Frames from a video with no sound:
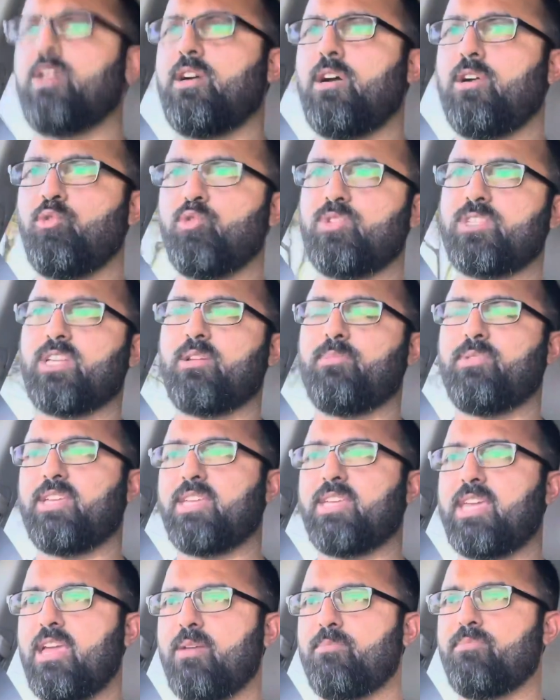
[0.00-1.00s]
who set up the
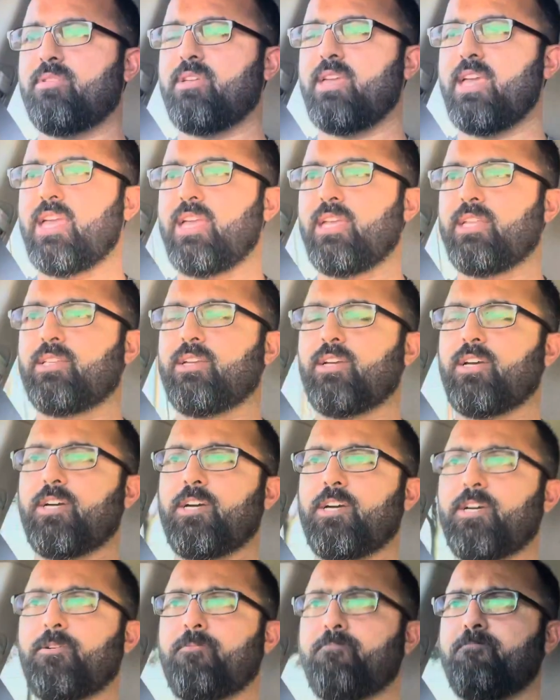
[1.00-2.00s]
camp, and
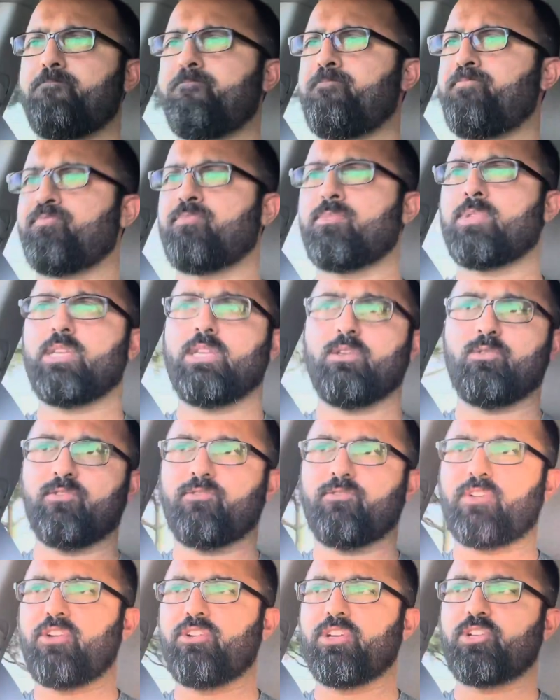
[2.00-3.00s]

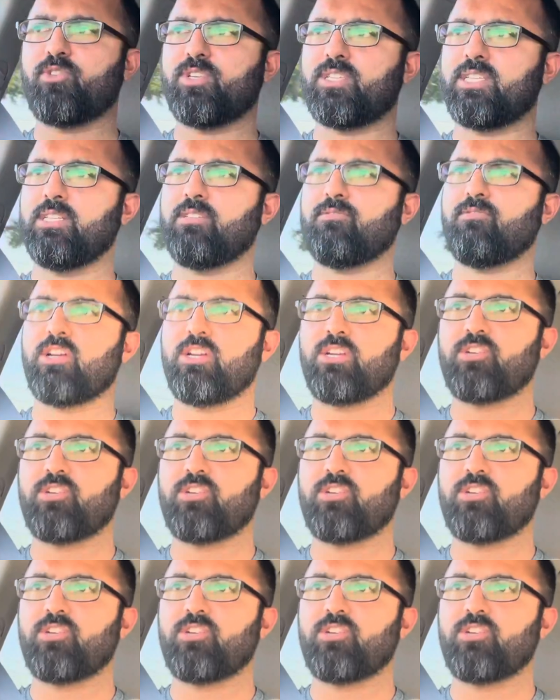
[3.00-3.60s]
very interesting.